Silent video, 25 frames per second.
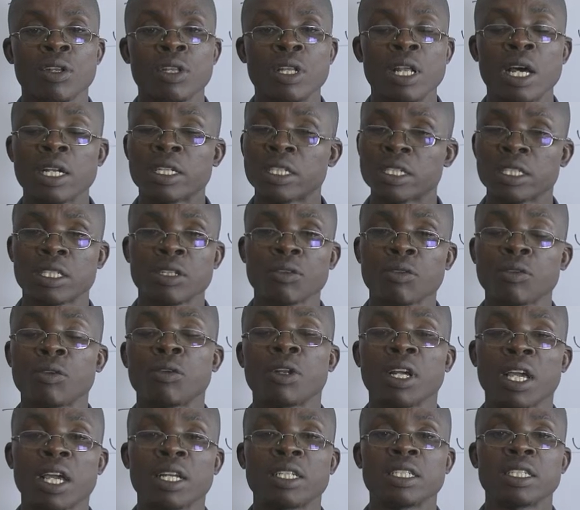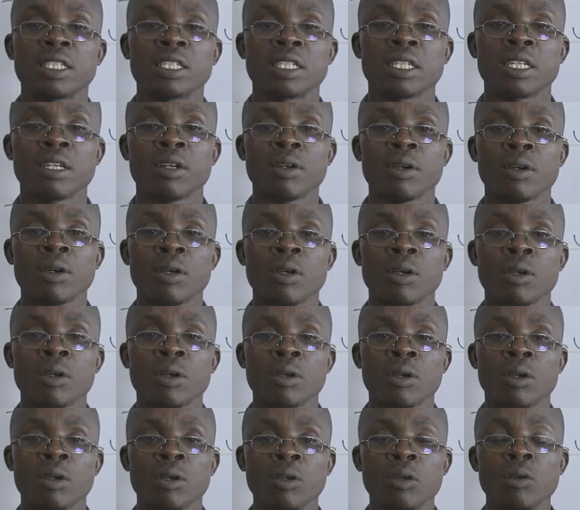that is if you will get it,
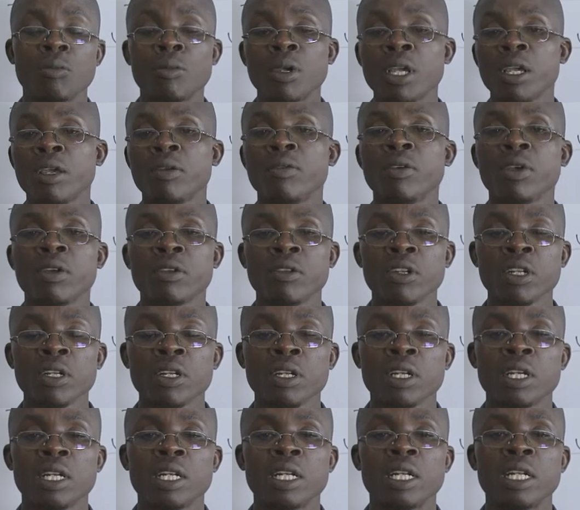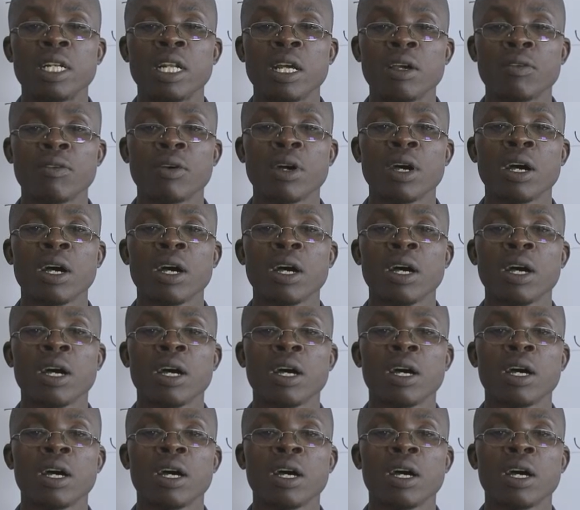you may even never